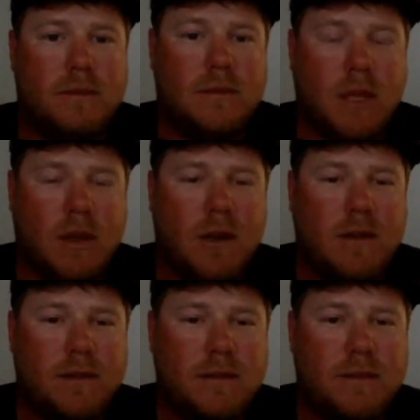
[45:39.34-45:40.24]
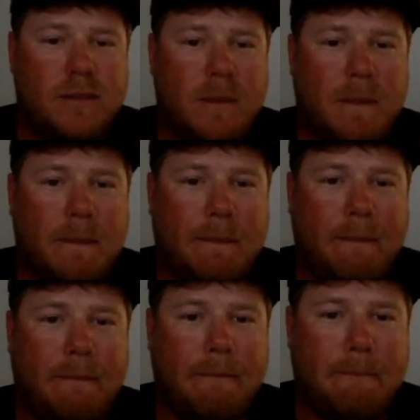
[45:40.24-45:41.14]

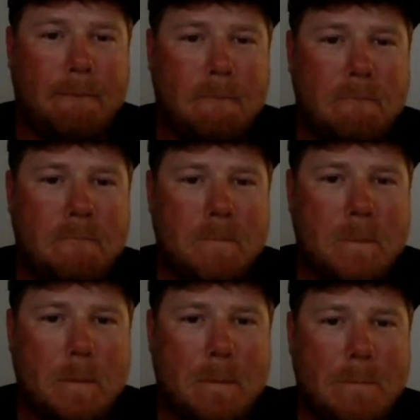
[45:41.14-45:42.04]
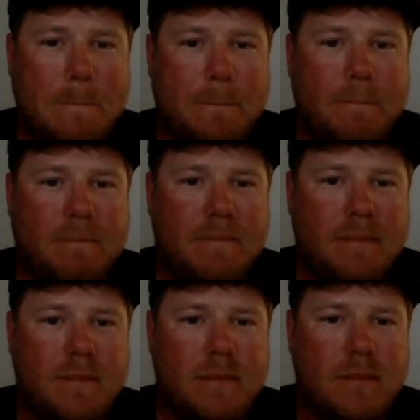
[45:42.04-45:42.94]

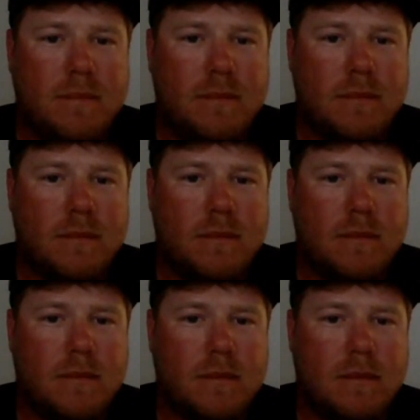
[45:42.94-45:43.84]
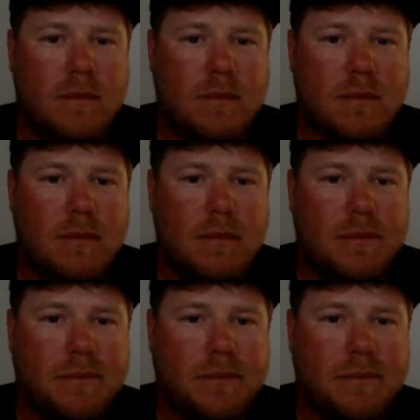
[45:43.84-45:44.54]
(not speaking)